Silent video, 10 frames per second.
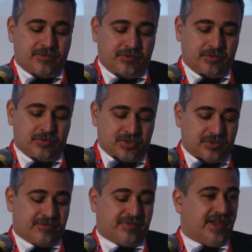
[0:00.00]
focus on
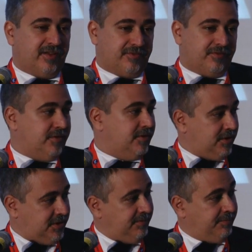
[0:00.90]
5
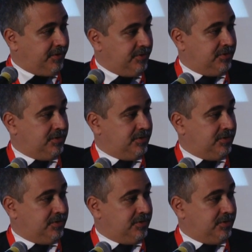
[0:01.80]
key points.